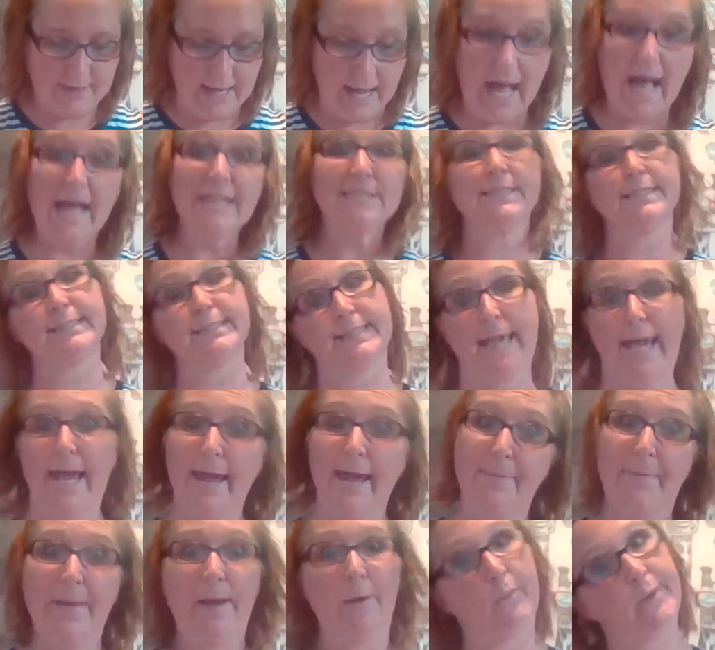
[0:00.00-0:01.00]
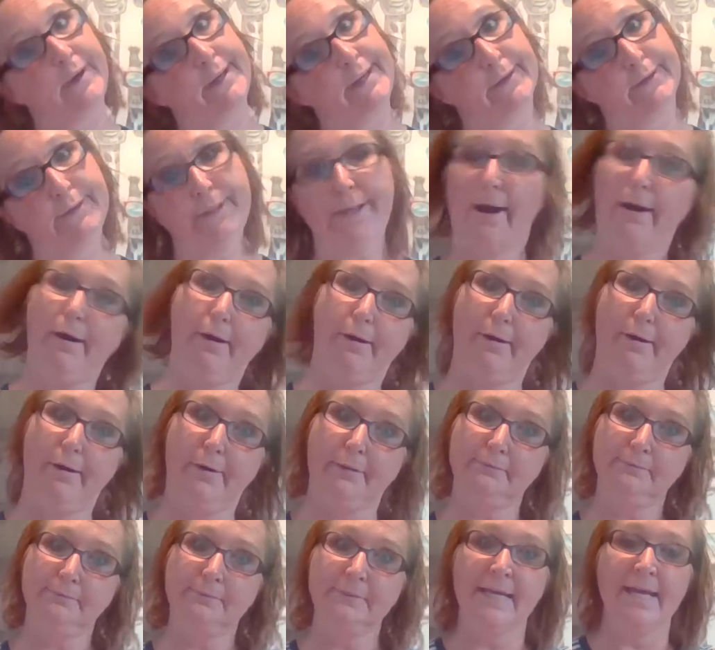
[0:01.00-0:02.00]
I just keep it real,
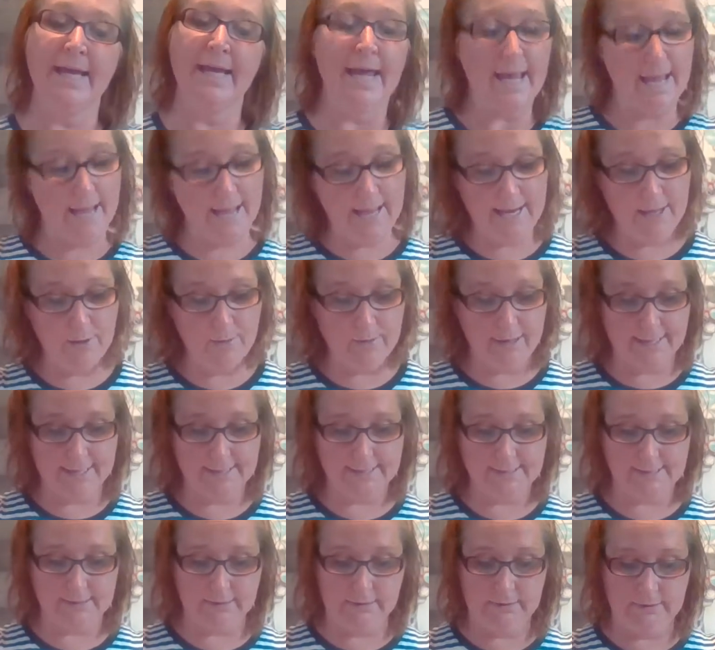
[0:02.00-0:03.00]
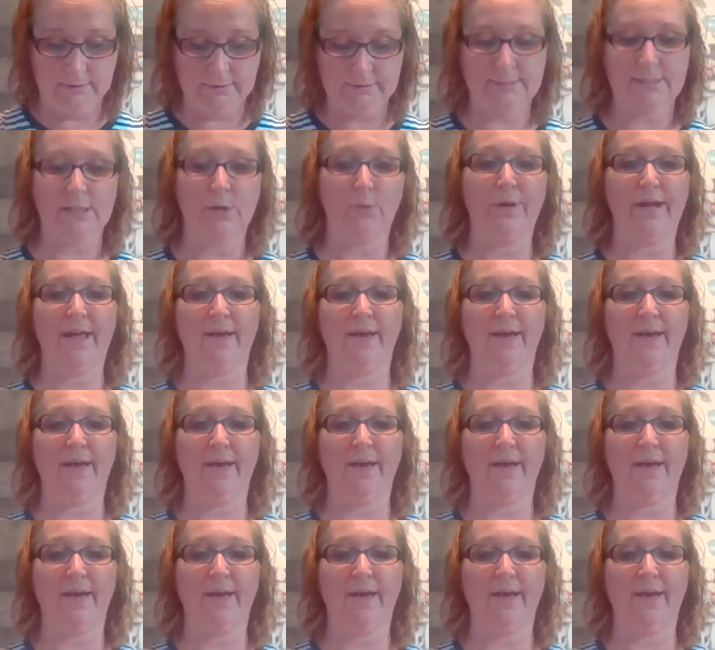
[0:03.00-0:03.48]
y'all. Anyways, so we